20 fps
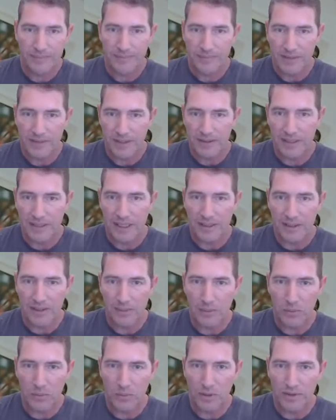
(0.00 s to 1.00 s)
A
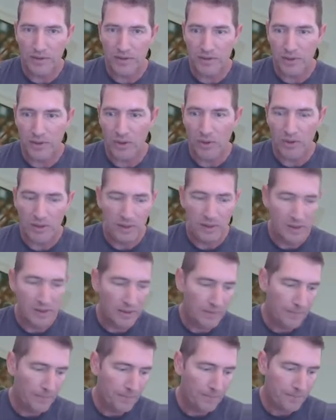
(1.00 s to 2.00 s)
non-numbered one. So
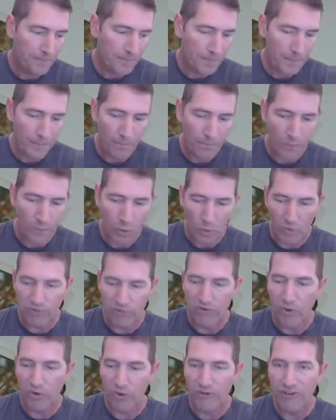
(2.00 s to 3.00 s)
we're
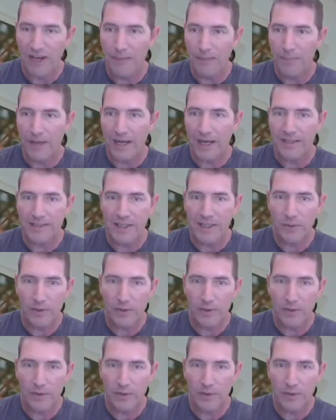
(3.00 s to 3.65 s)
four fat packs in.